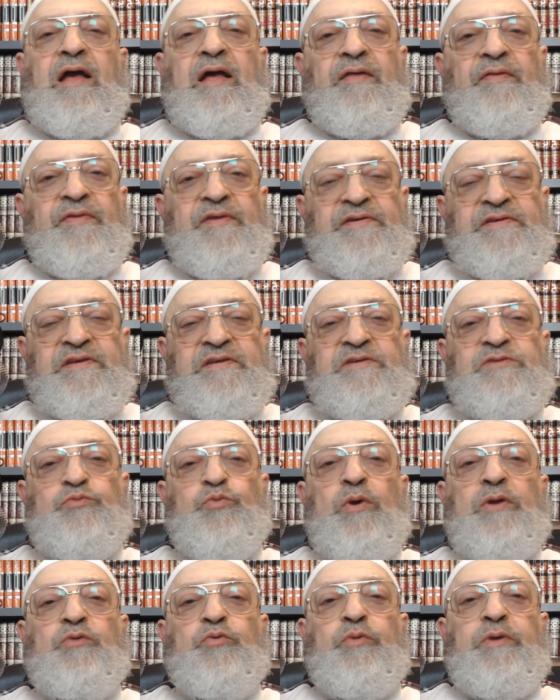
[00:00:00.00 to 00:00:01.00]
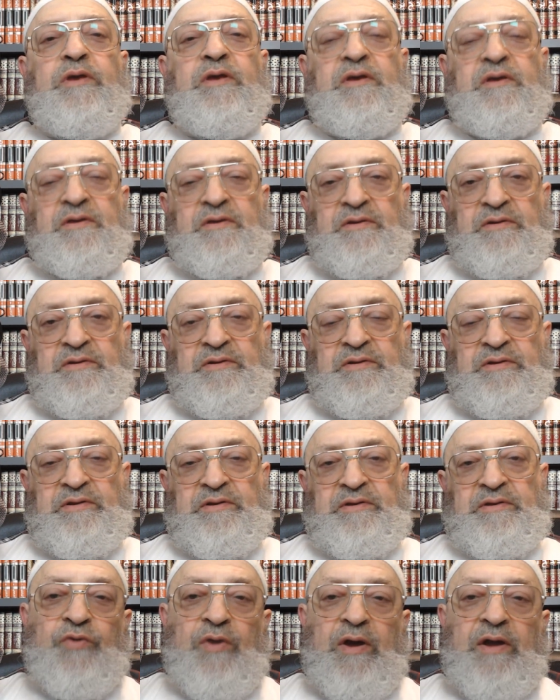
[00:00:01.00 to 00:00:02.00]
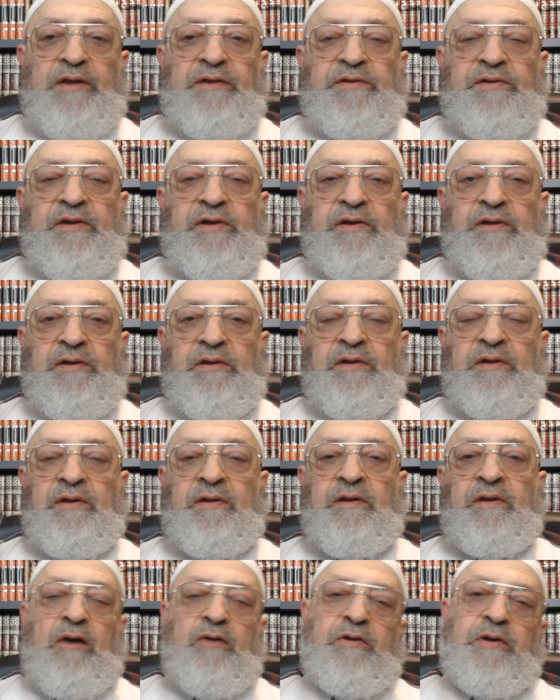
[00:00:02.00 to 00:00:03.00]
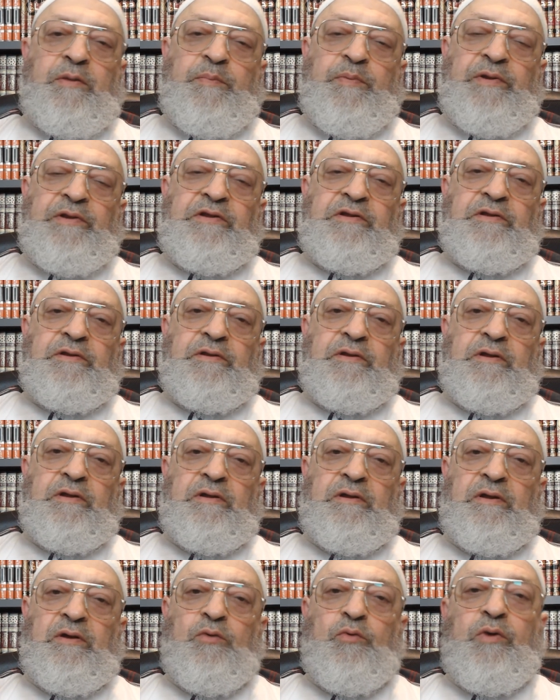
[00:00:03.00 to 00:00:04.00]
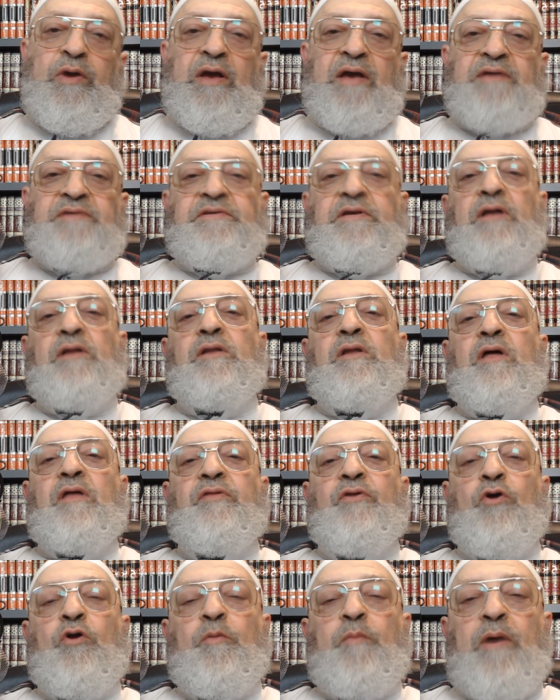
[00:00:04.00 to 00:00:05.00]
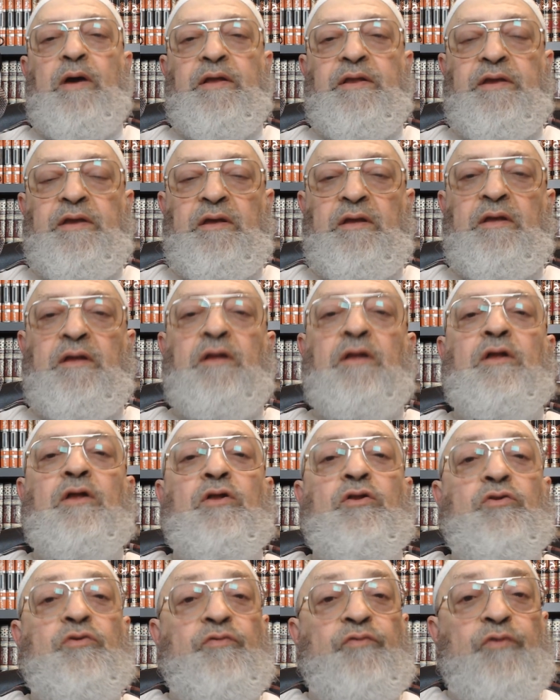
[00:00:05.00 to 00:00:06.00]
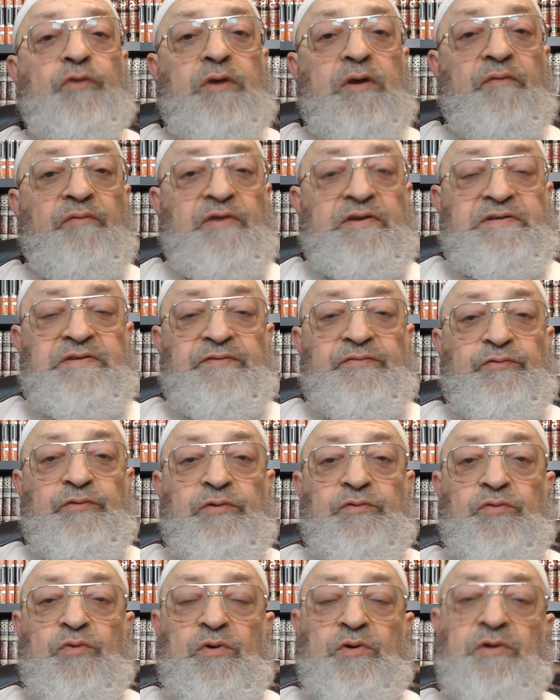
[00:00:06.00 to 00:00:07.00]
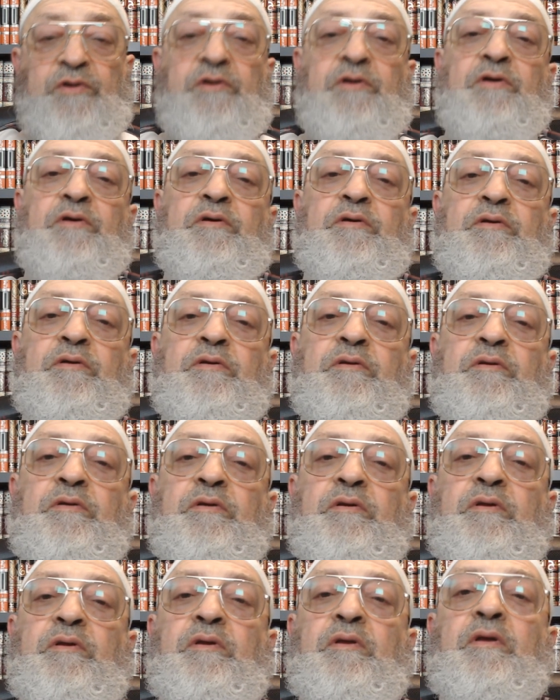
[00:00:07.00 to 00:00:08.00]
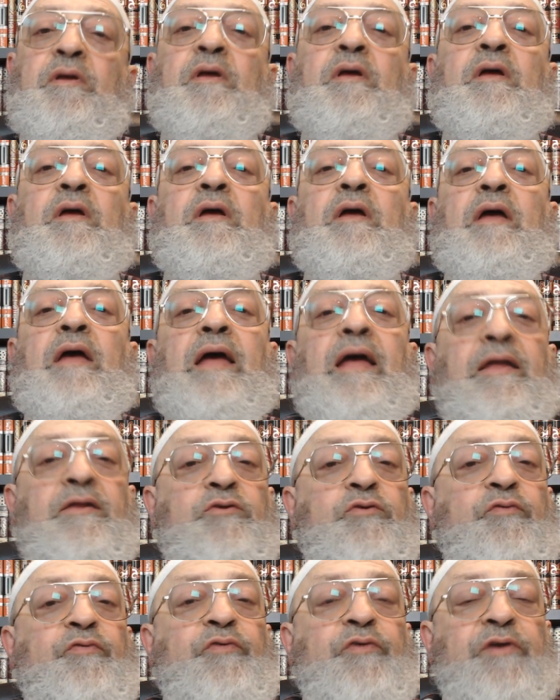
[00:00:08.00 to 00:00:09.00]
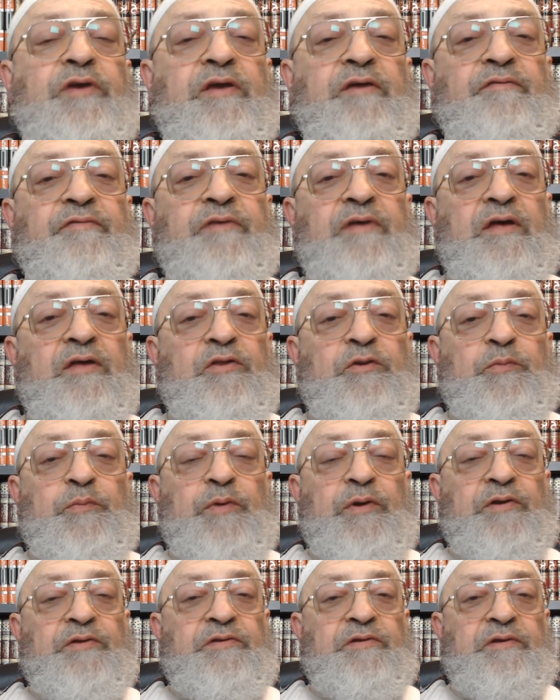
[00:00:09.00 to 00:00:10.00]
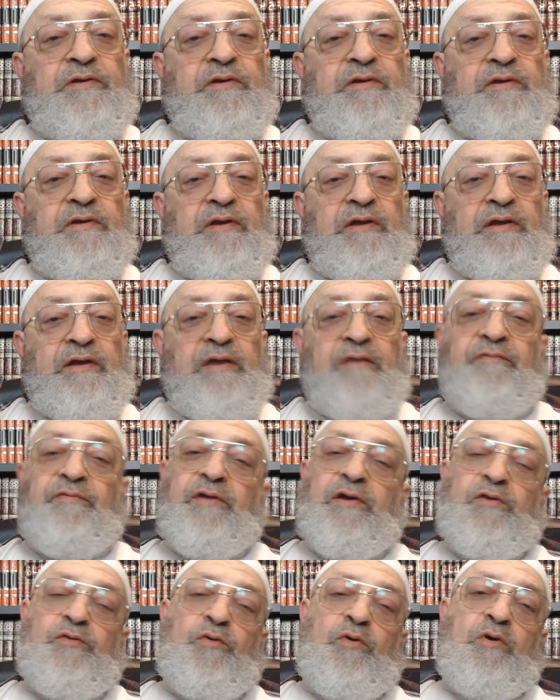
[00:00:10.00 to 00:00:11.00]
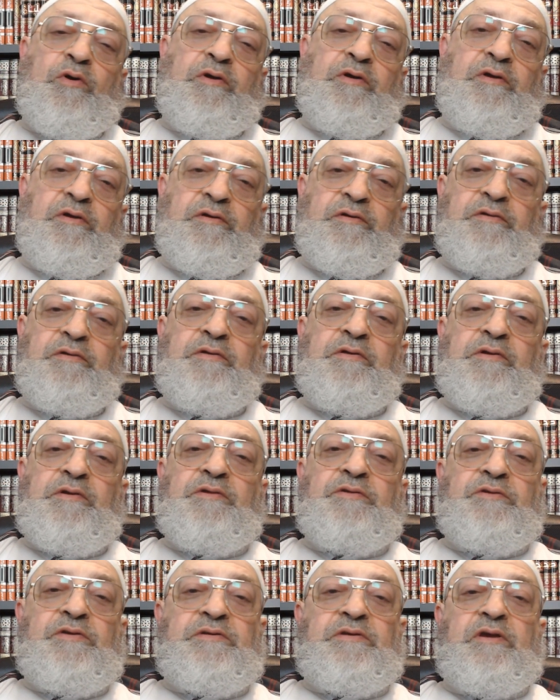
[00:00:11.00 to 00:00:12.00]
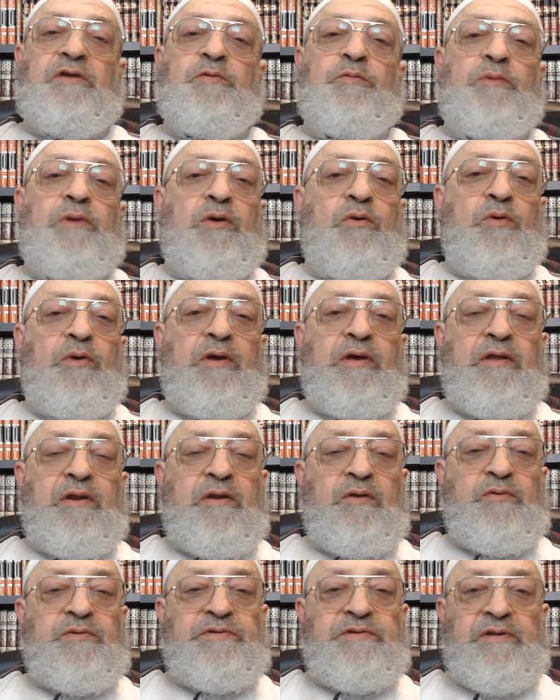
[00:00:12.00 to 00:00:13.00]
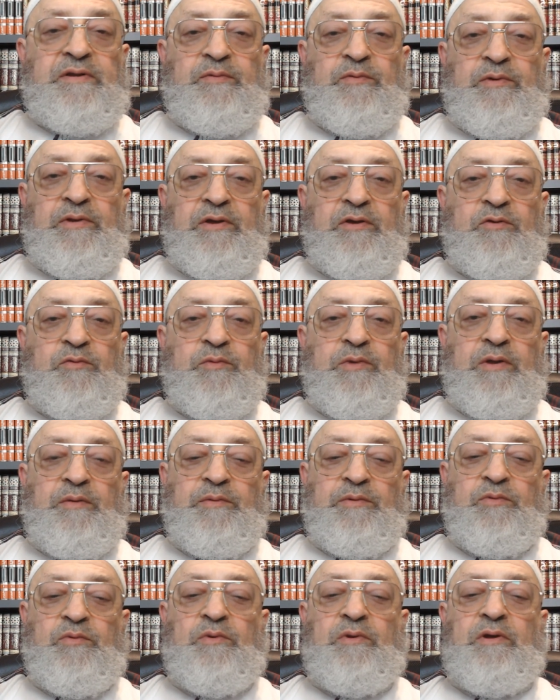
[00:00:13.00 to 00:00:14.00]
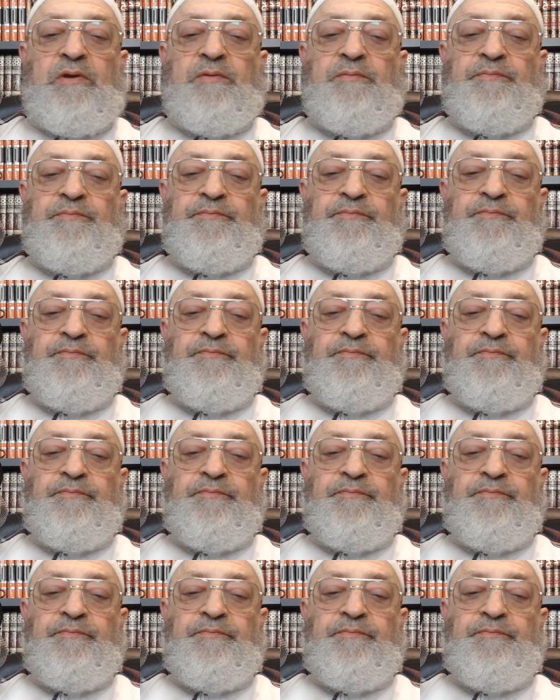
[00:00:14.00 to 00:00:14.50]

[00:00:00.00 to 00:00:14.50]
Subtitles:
And this is what we tried, our opinion. We ask Allah the Almighty to forgive us if we're wrong and to forgive the other party if they're wrong. Jazakumullahu khairan. Assalamu alaikum wa rahmatullahi.